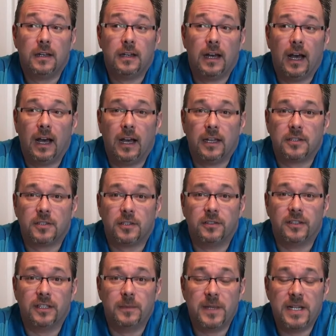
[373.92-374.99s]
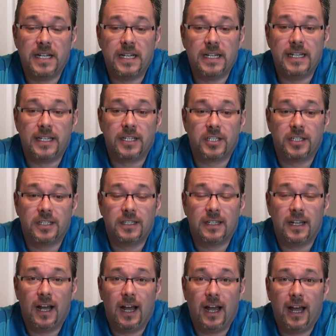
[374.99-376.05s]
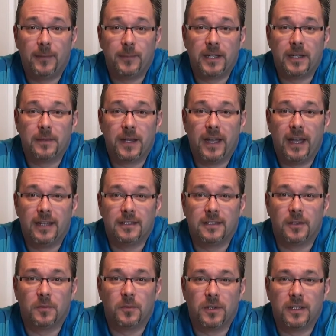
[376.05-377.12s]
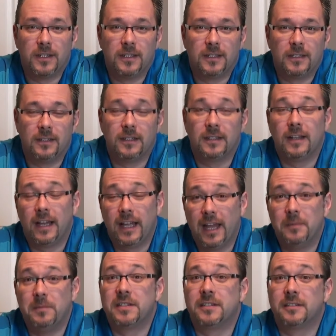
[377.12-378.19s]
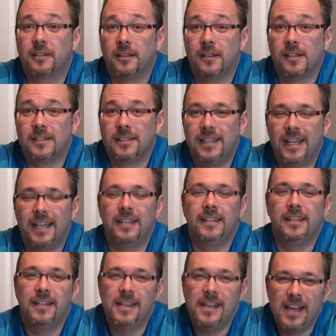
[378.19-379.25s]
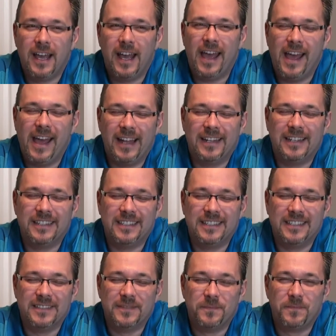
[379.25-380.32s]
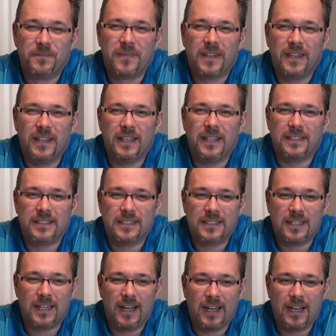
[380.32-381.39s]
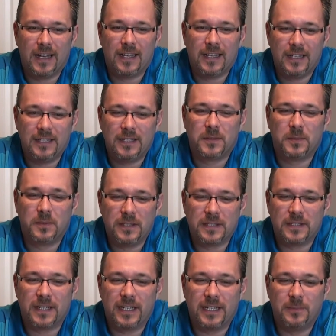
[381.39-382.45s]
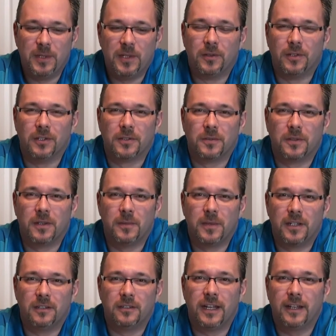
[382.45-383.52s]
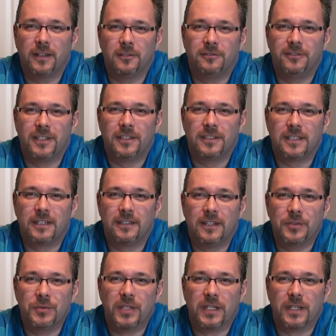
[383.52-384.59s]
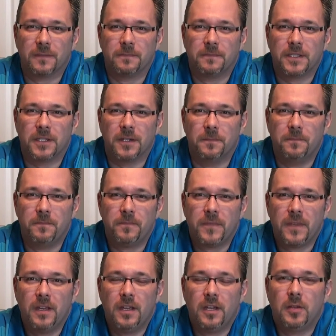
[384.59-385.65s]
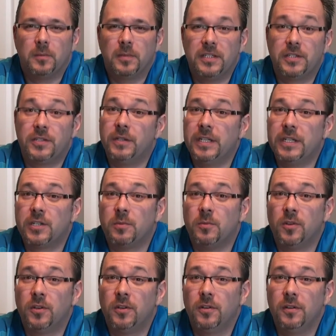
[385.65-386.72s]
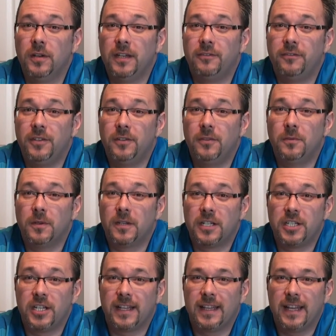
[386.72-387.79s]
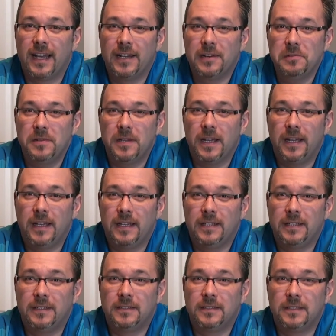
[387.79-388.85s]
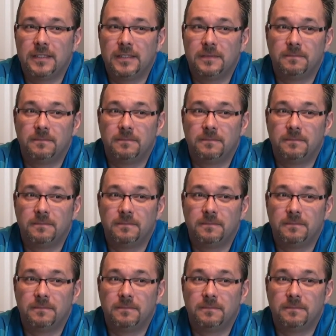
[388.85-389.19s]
Sort of a limited edition. Happened to get my hands on one, or again, Mrs. Claus did, and it's he's a sight to behold. It's one of the bigger Halo figures that are out there. So please tune in tomorrow if you want to check that out, and